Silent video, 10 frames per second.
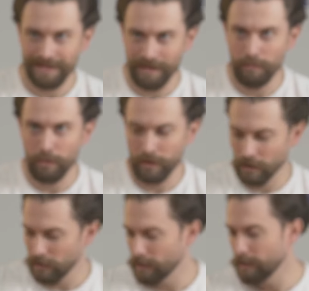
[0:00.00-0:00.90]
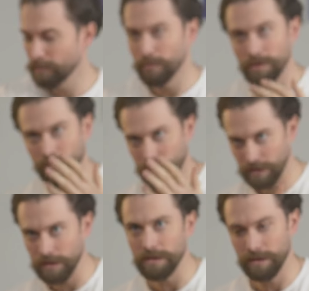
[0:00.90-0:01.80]
that is almost
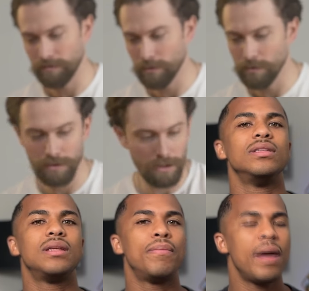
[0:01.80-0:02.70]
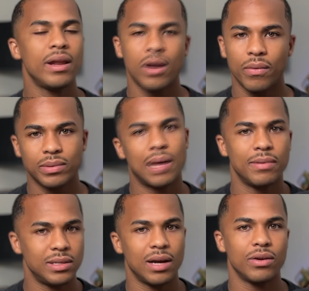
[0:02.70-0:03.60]
impossible depending on what type
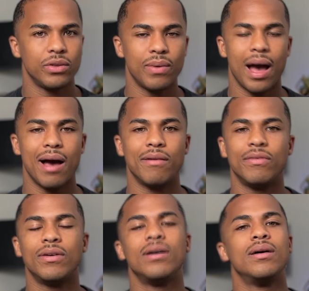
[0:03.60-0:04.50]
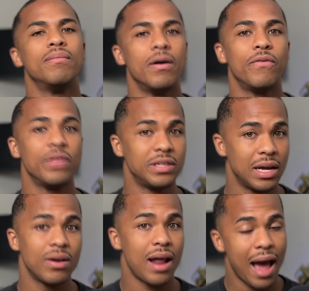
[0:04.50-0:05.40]
of channel you have. But for the
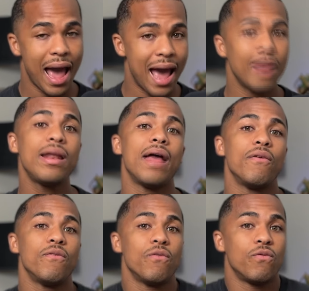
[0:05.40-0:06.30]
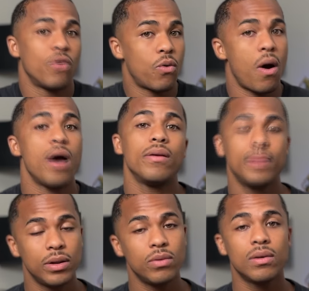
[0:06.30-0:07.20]
channel that I had that required me
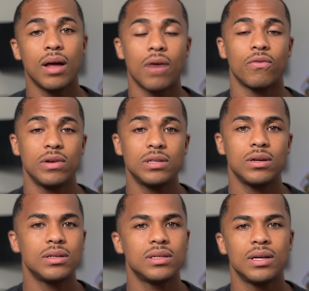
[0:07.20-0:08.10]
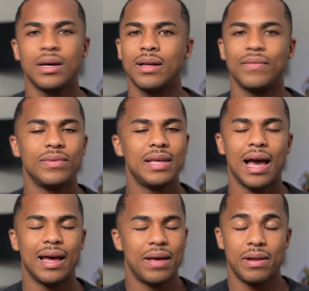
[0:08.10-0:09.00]
to do a lot of research,
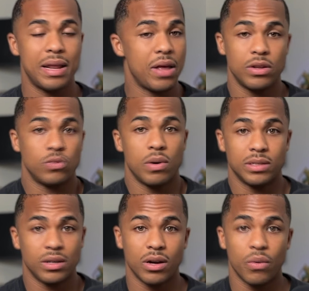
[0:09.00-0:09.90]
yeah, it just wasn't gonna